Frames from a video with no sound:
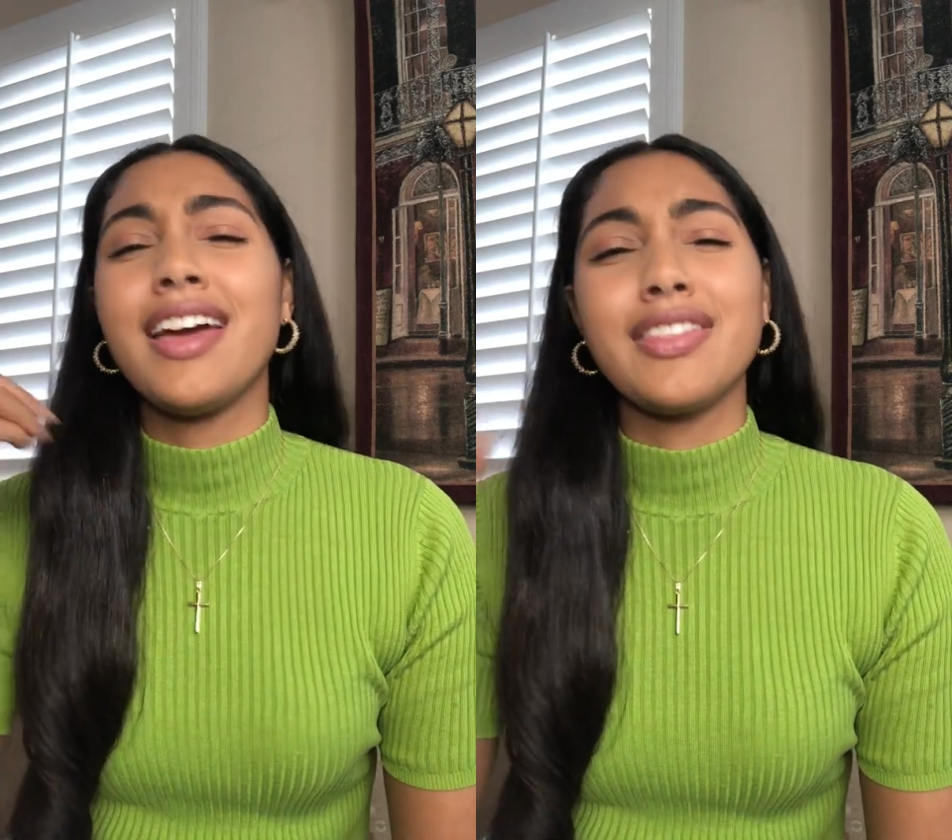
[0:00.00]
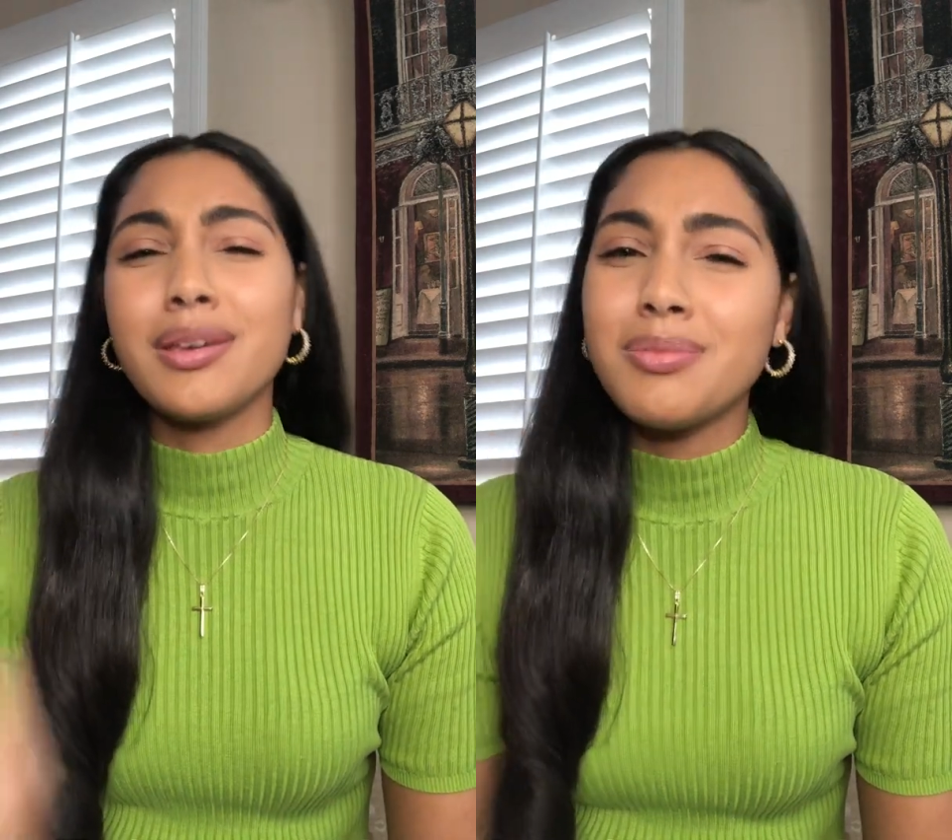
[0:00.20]

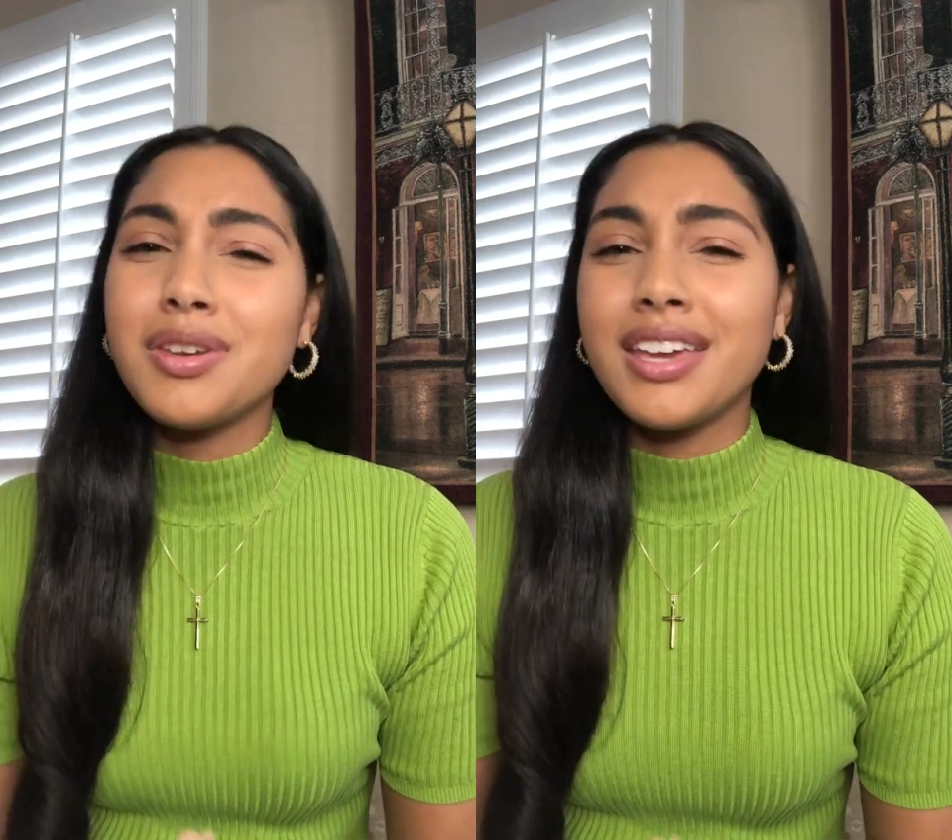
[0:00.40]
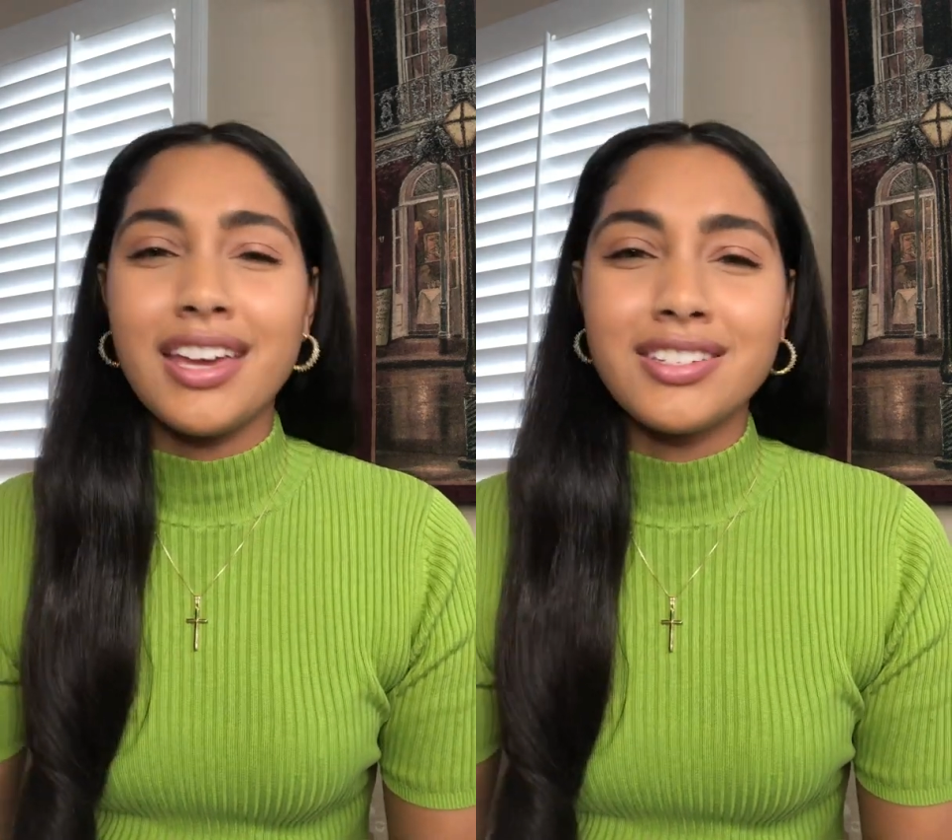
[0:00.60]
and the
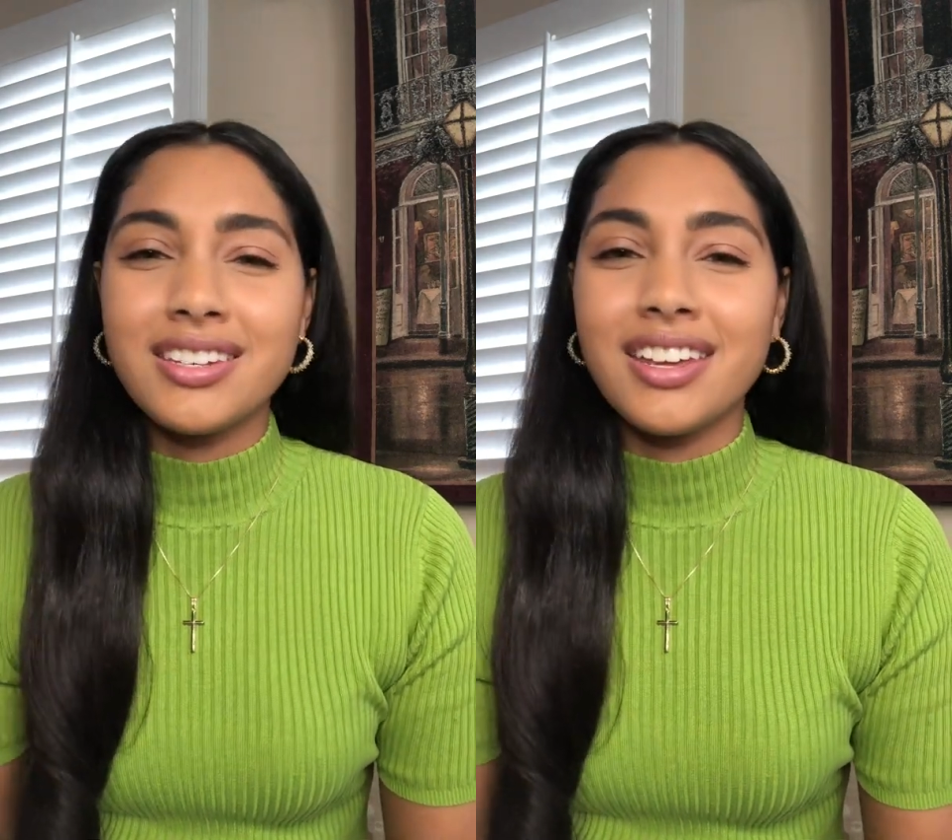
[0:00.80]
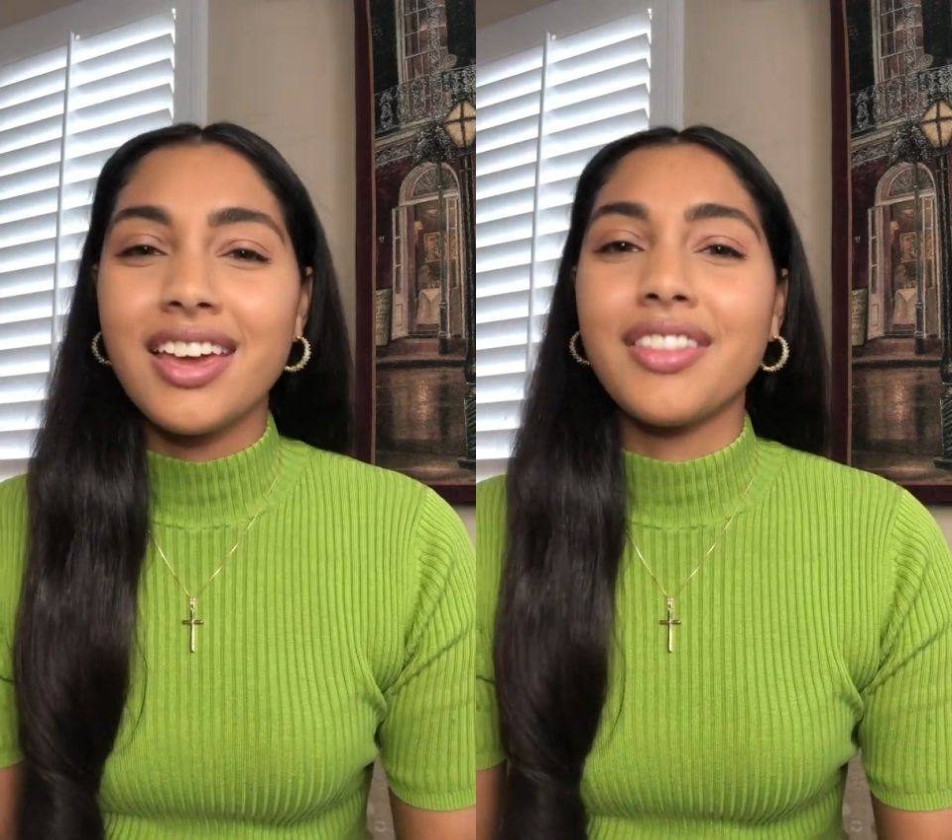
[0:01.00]

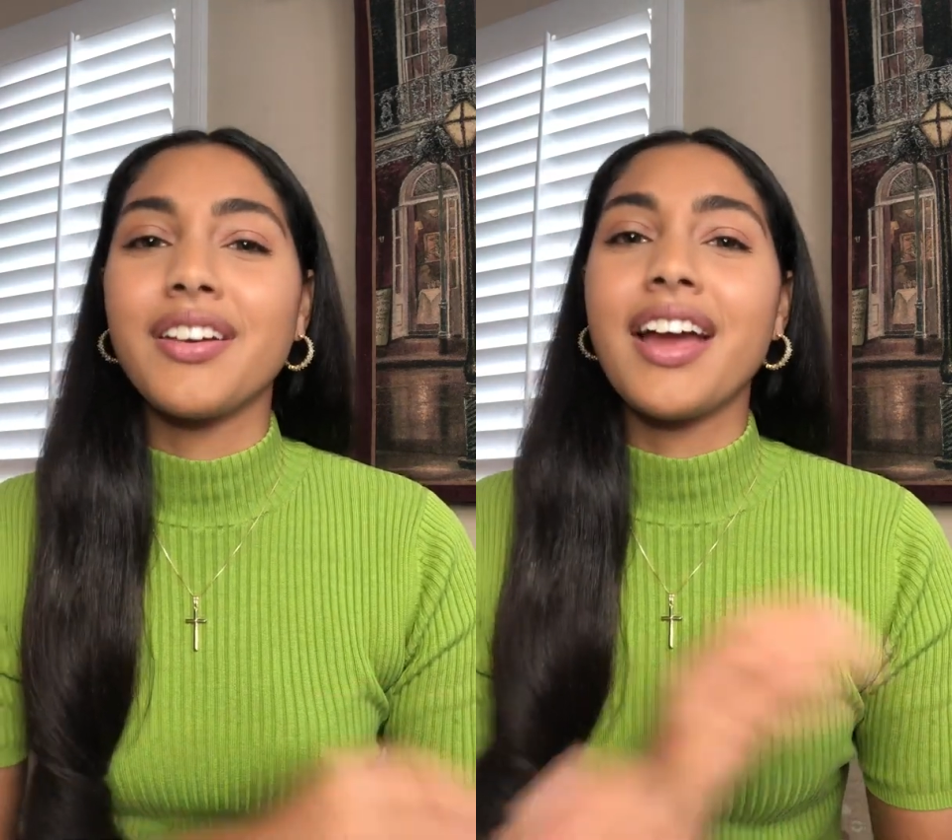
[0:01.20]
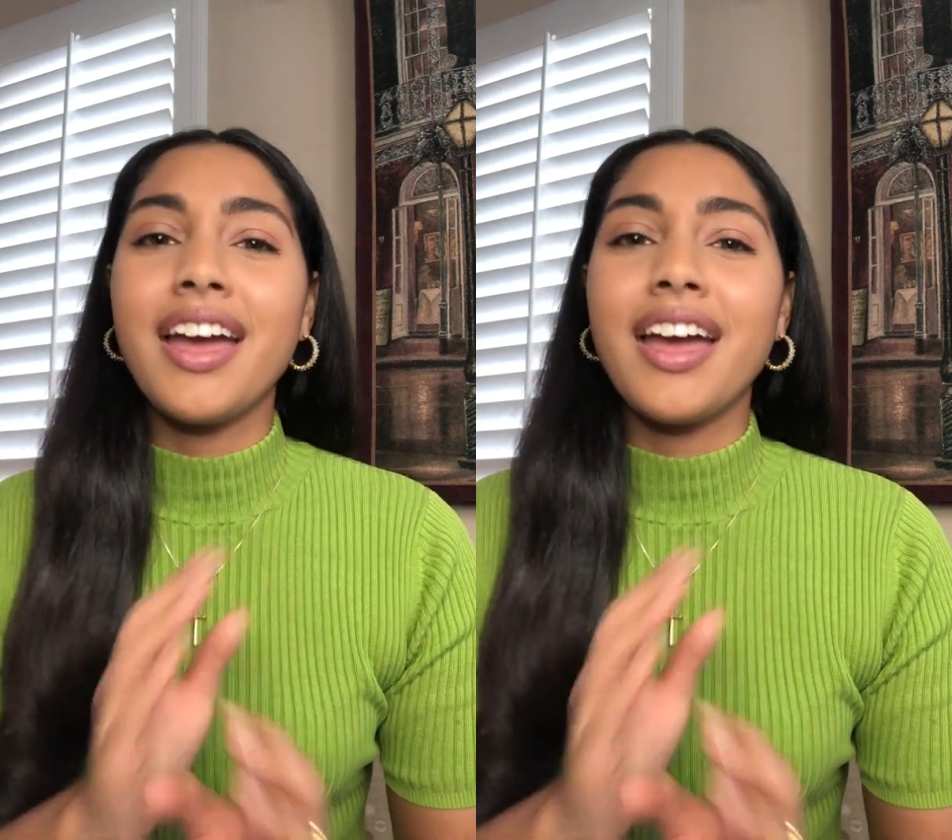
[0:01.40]
communication together,